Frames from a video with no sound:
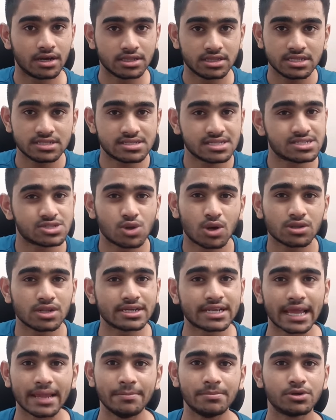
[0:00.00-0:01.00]
this is not the
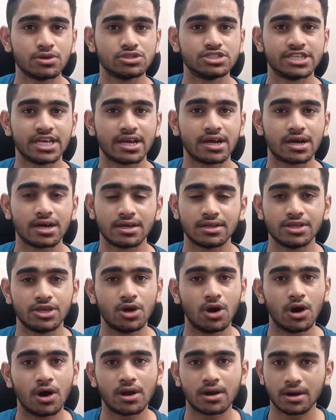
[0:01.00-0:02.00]
time to check
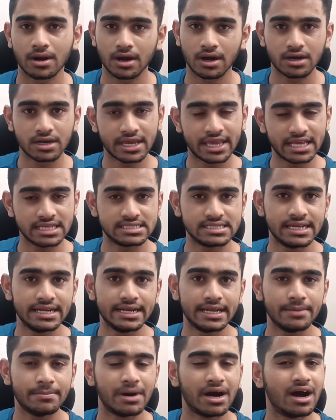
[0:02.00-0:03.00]
your
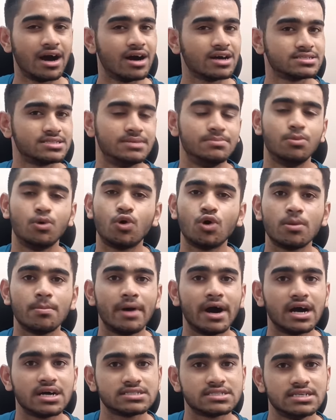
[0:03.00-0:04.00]
KCET marks and board
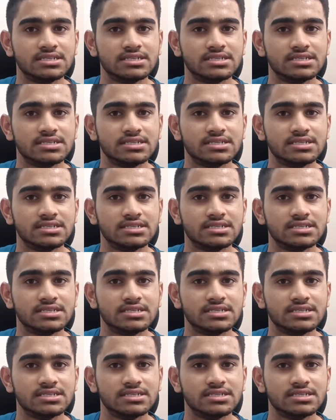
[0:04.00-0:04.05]
marks